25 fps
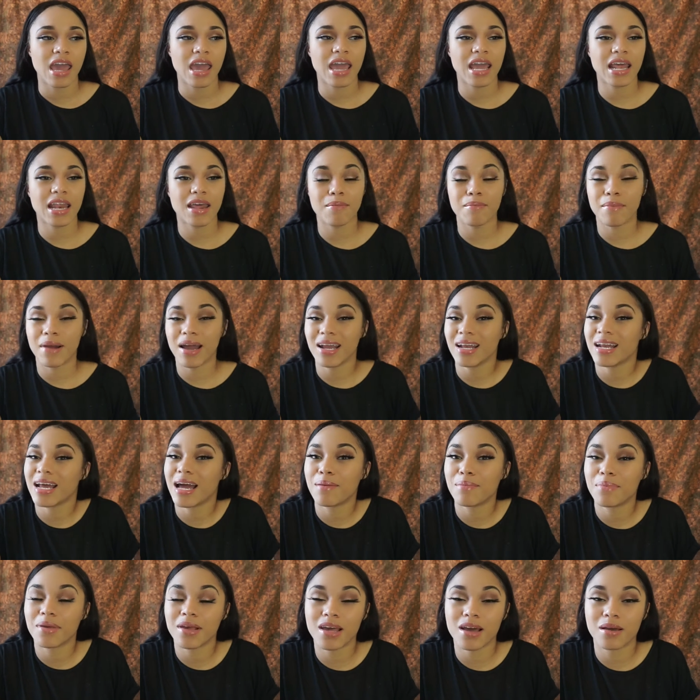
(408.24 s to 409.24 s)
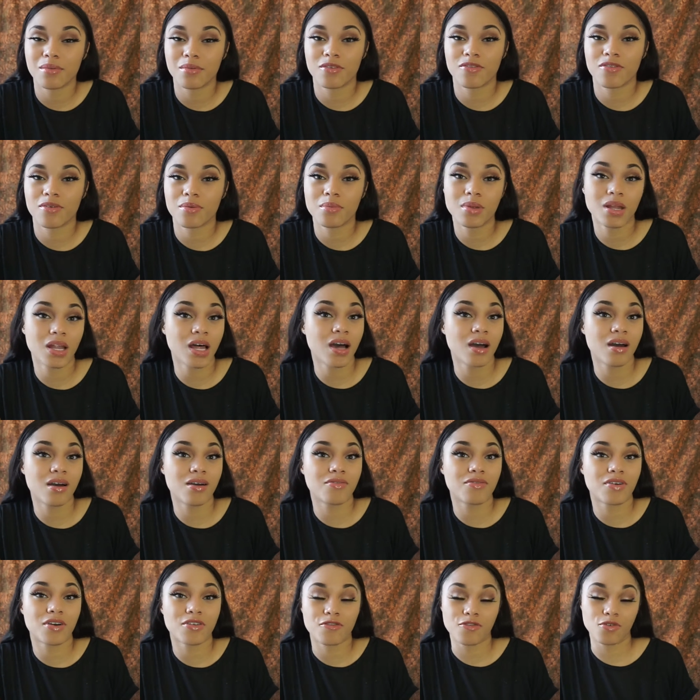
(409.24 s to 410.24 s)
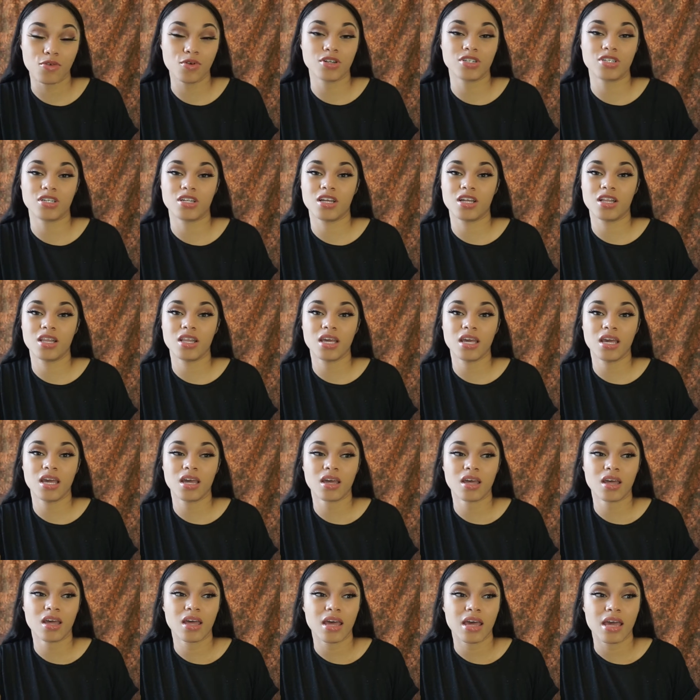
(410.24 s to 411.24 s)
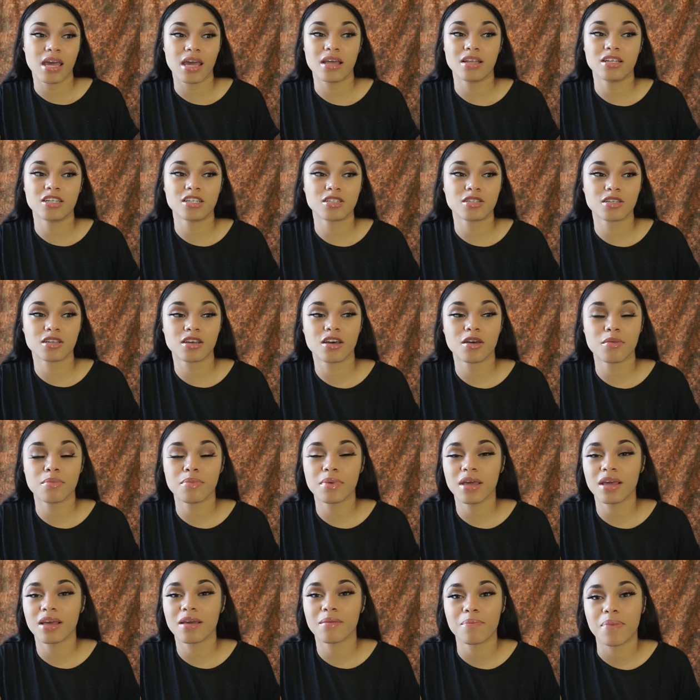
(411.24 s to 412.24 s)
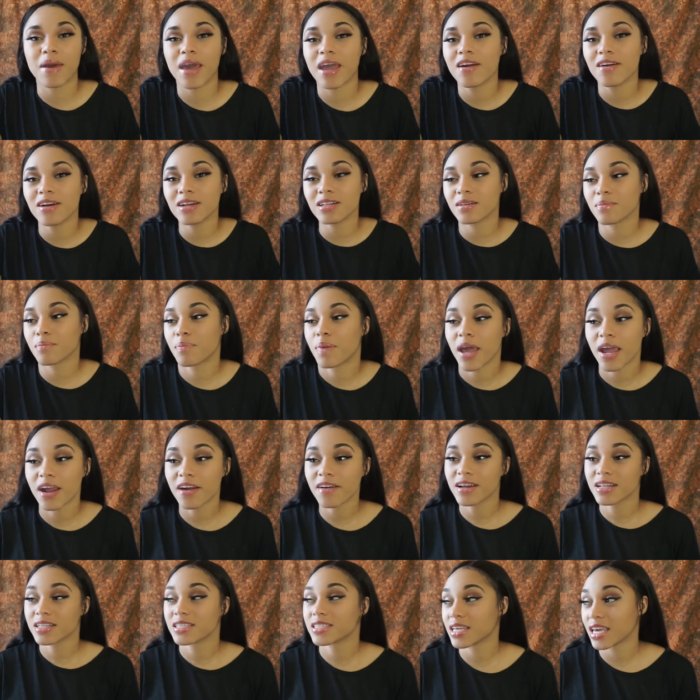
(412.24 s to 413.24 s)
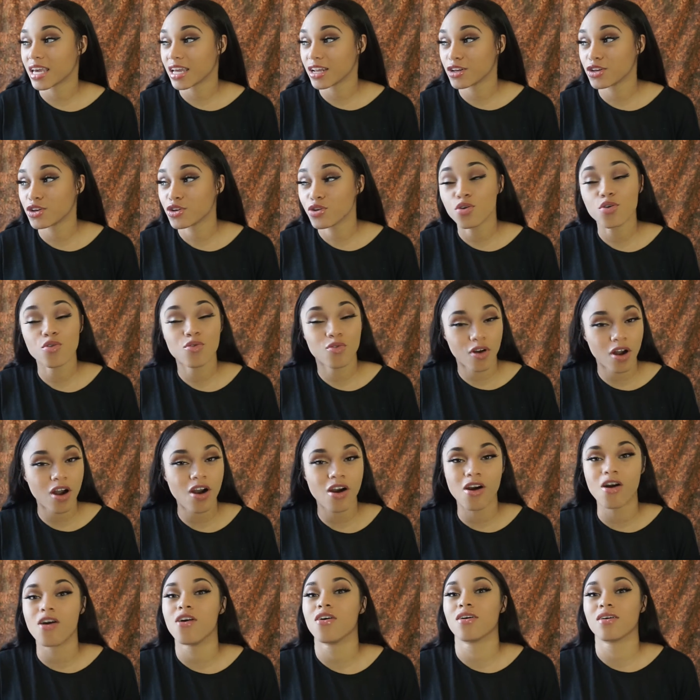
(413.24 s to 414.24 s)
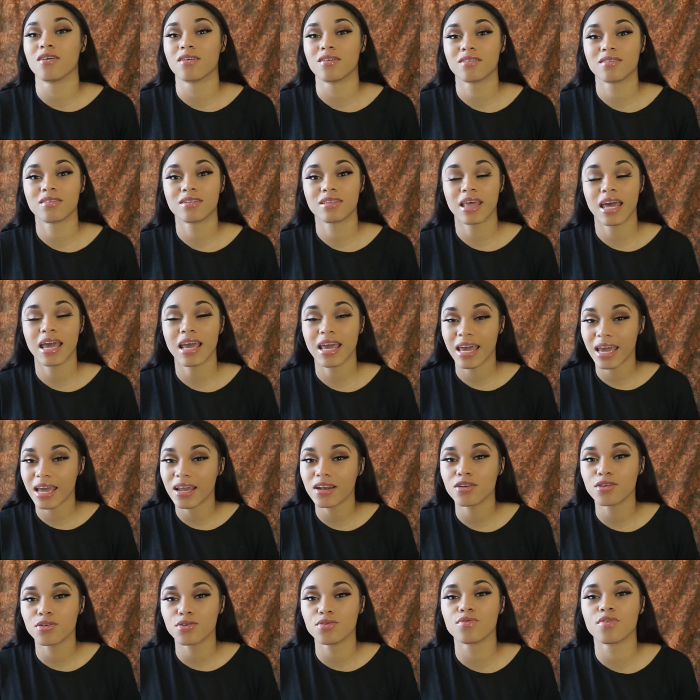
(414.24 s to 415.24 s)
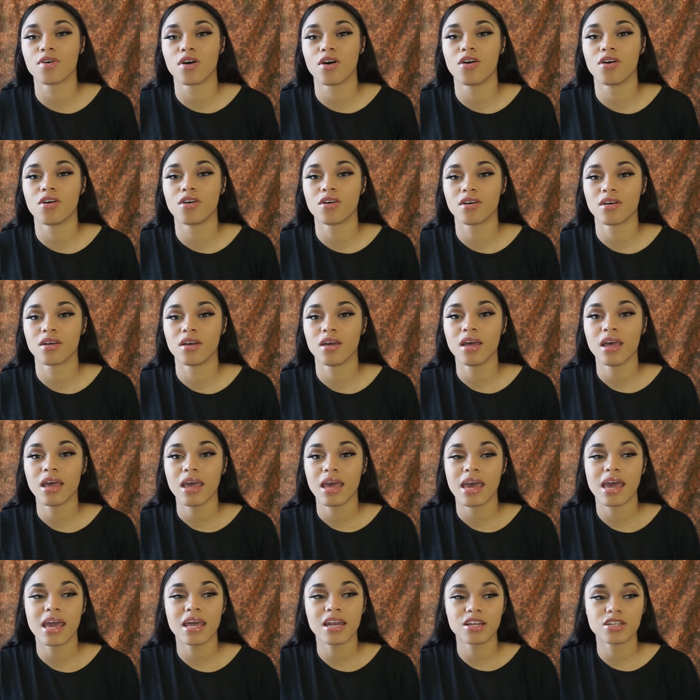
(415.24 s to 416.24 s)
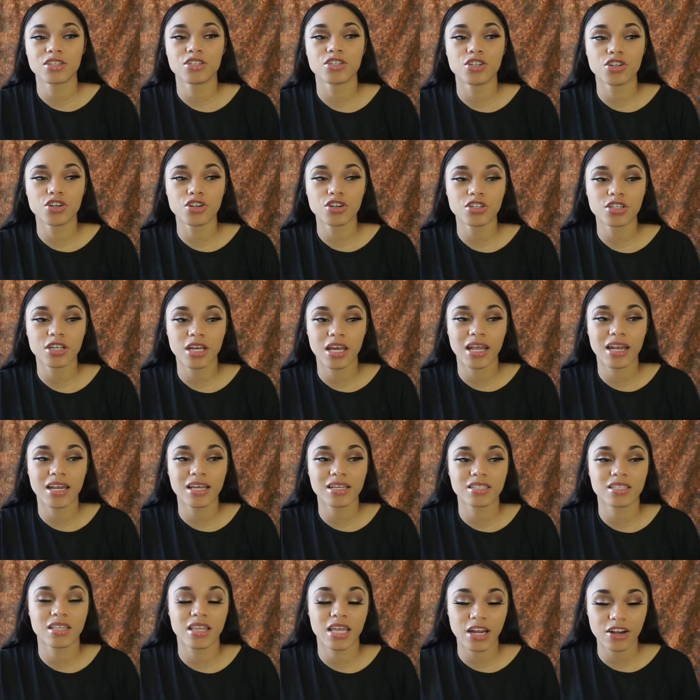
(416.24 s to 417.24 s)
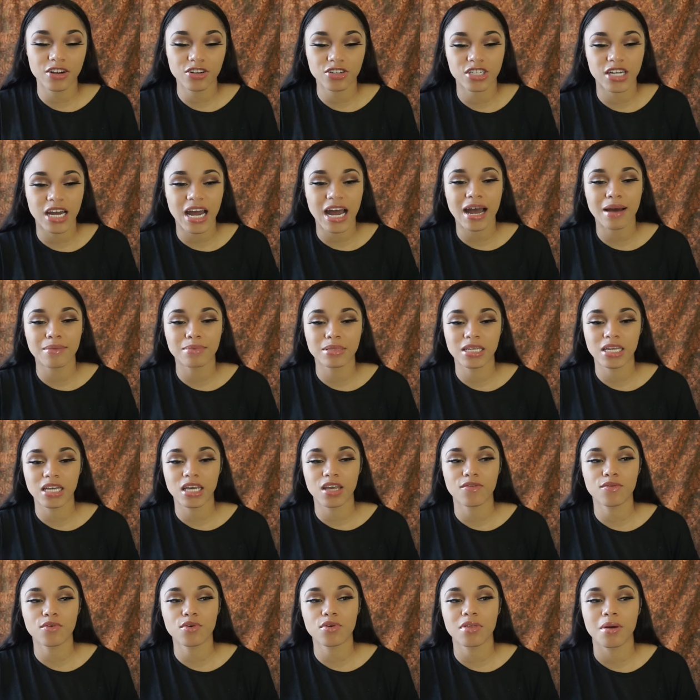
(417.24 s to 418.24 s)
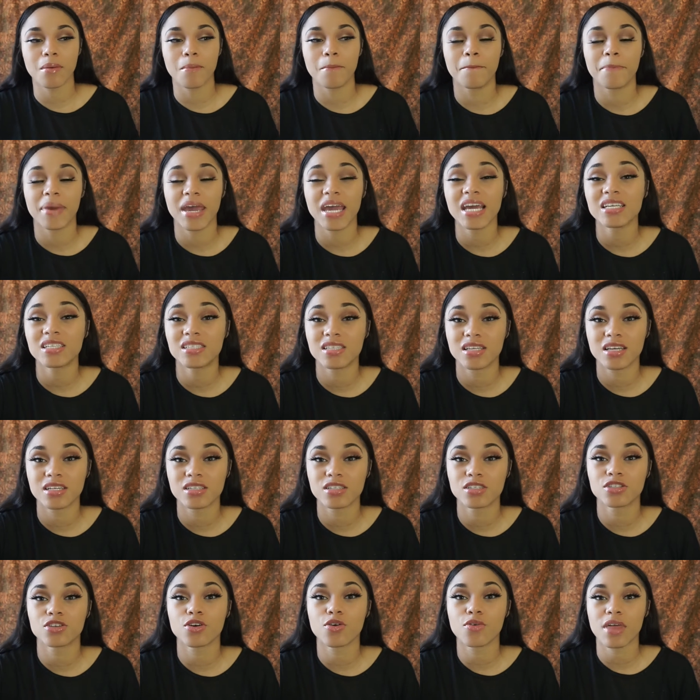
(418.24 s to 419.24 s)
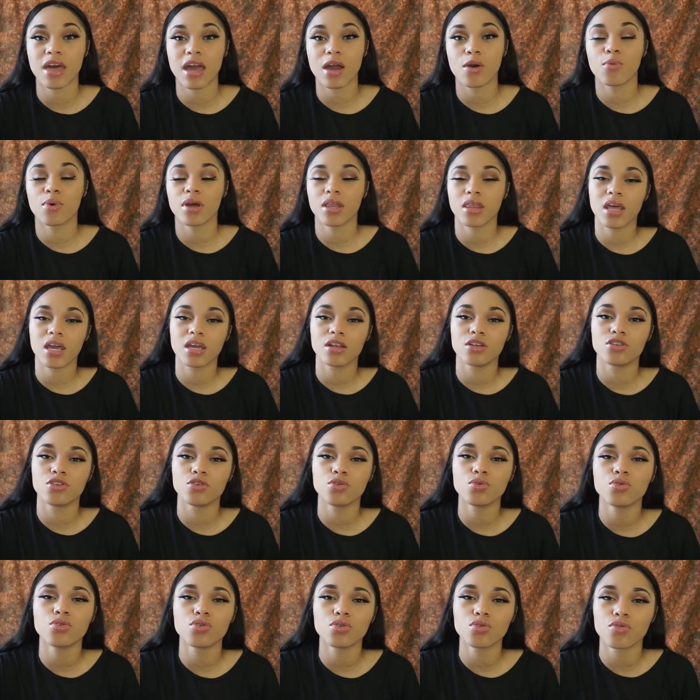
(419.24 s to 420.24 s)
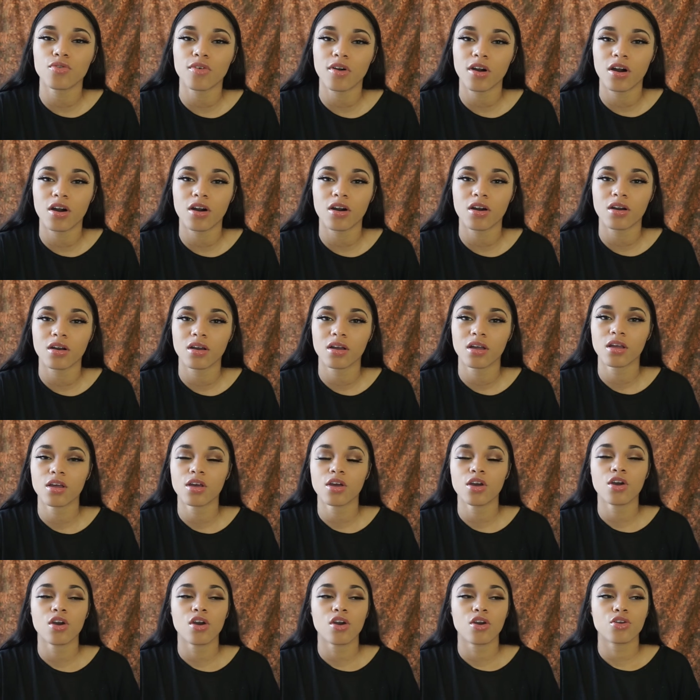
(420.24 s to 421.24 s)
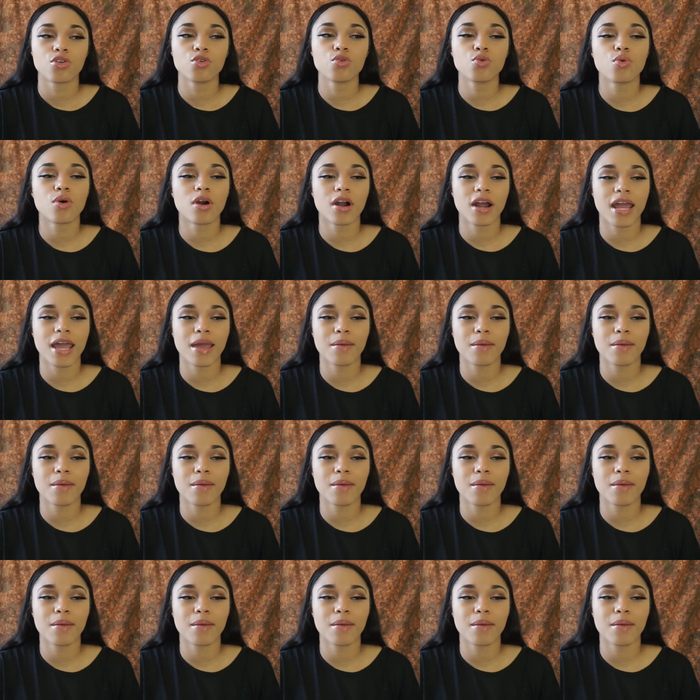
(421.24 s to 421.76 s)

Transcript: And it might not be coming from love, unfortunately. It just could be, parents can do wrong. They can do wrong. And it's their job to give you the basics so that when they do wrong, you are